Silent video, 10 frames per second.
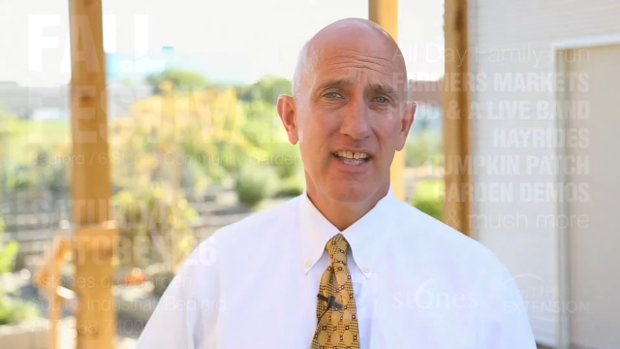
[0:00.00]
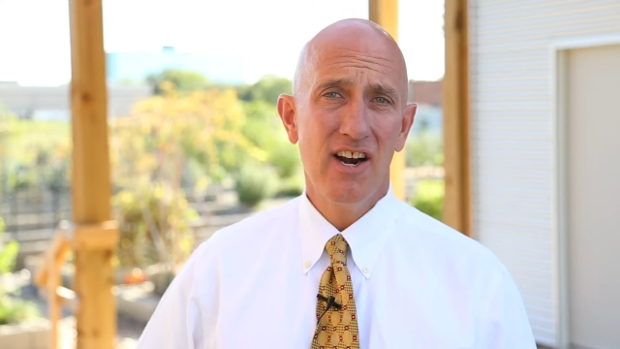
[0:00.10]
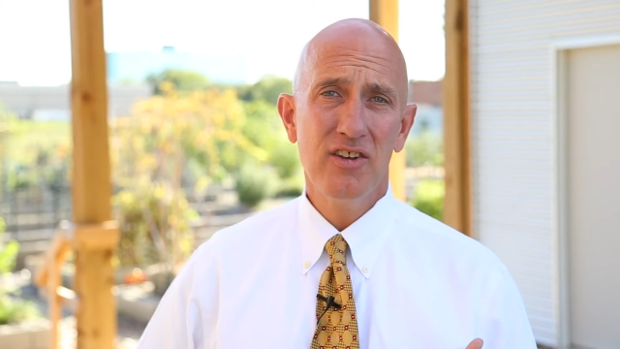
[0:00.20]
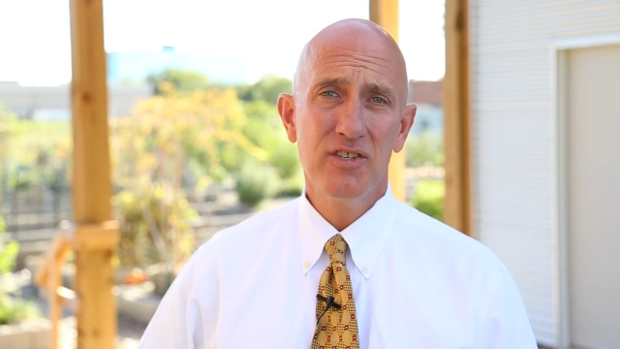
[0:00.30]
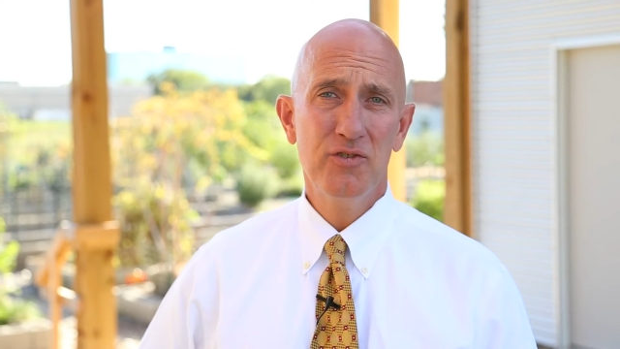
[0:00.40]
And
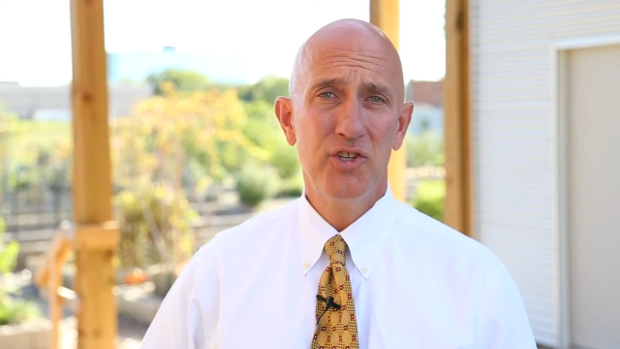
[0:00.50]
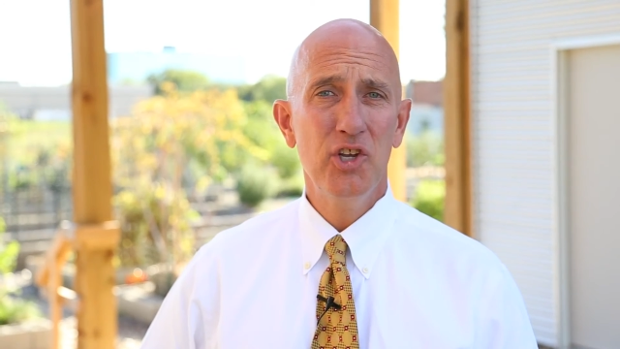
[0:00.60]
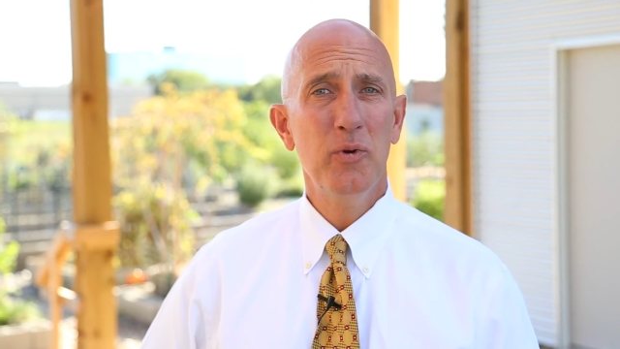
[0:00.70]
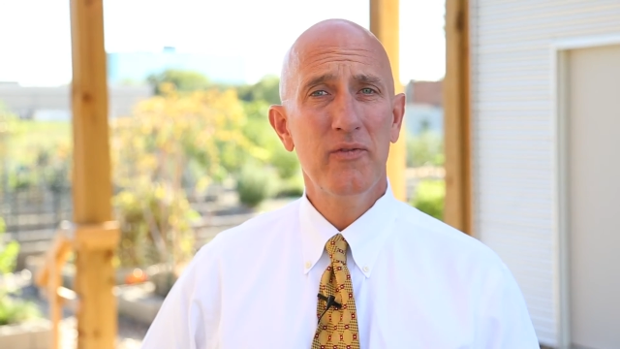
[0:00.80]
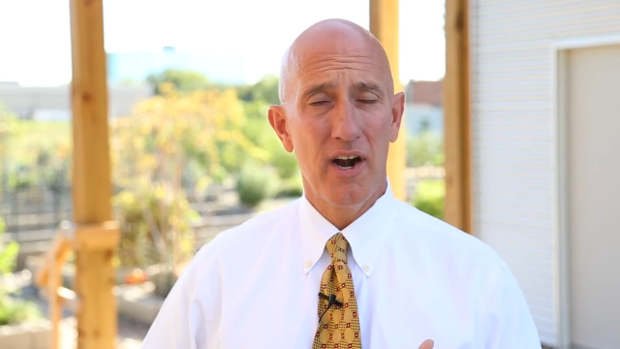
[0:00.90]
then also
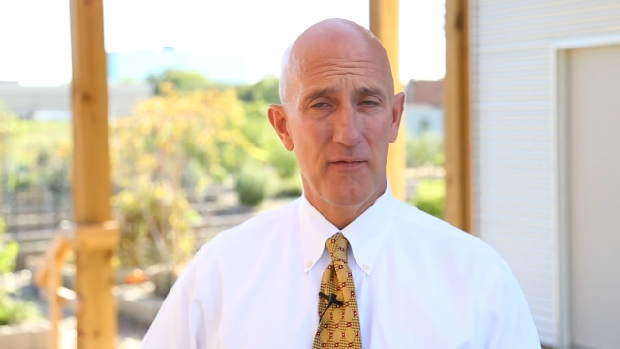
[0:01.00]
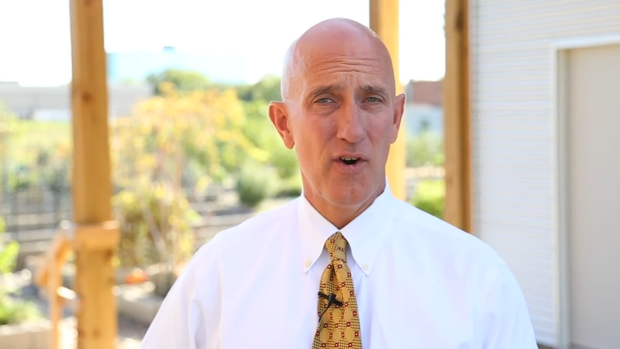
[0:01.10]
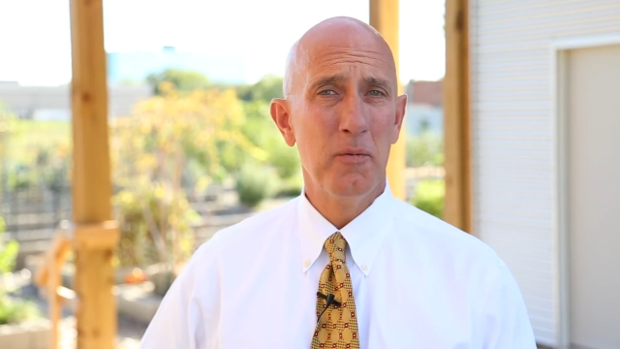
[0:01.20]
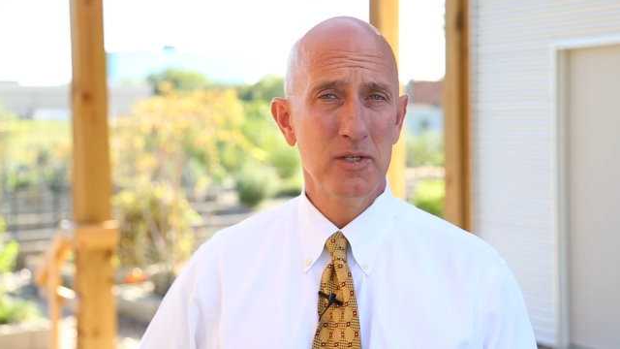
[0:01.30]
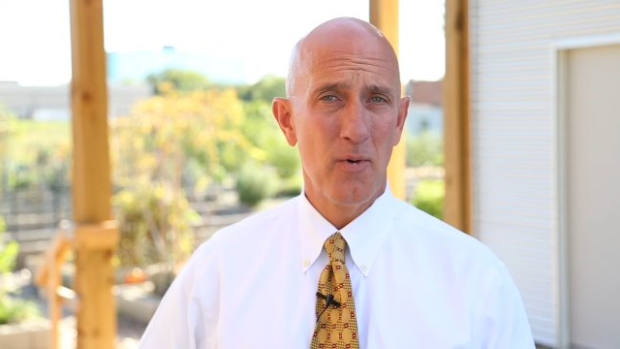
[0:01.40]
too, we've got a
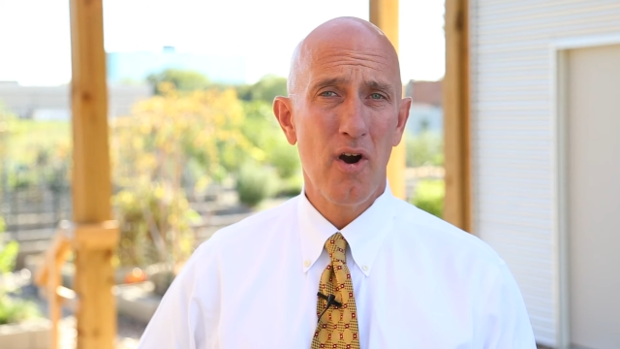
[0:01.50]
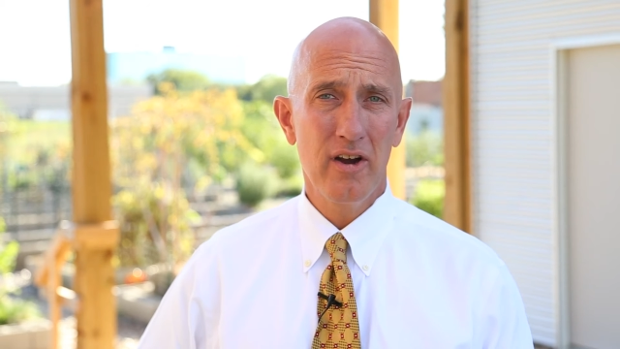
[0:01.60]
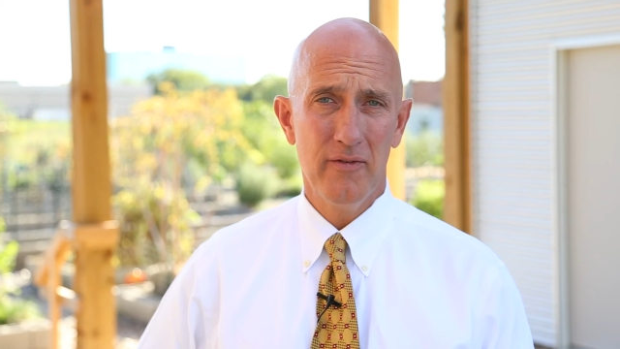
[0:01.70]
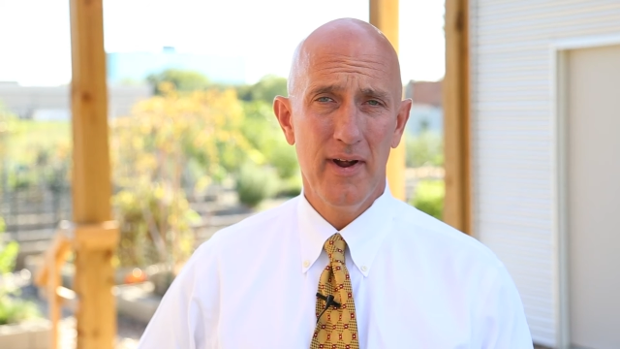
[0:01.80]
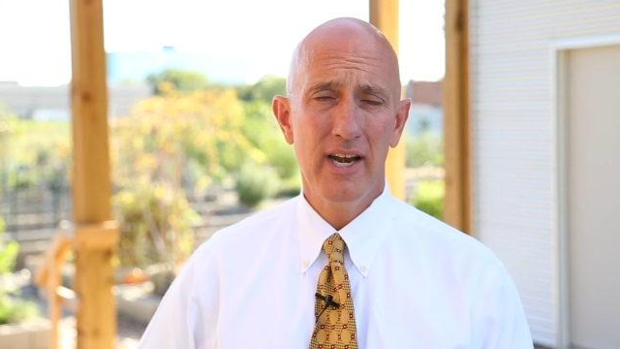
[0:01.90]
farmer's
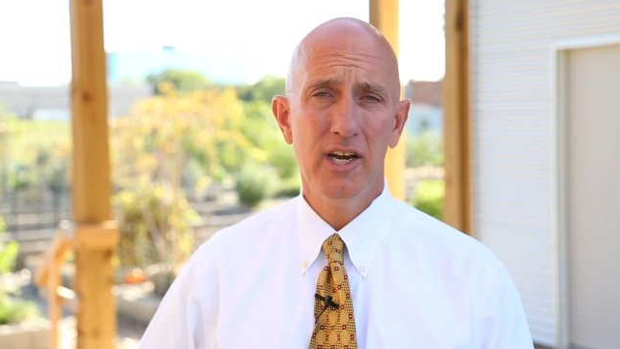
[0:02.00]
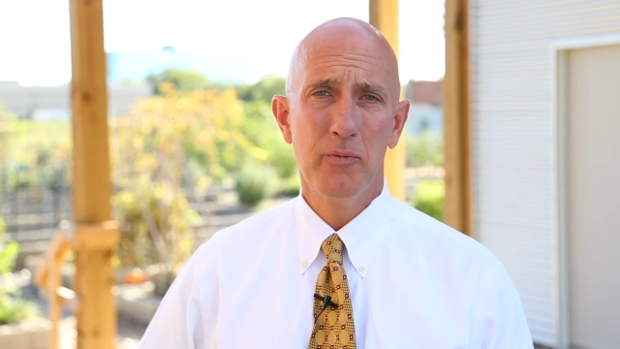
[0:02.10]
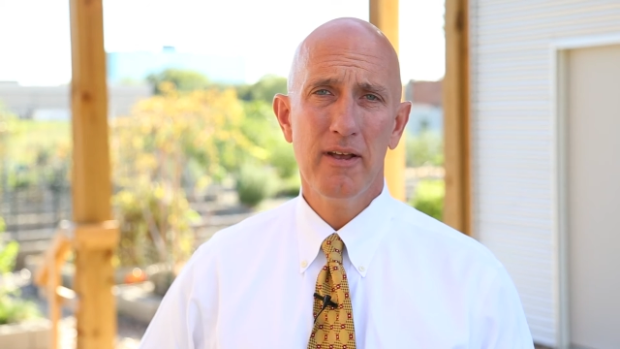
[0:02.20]
market right here.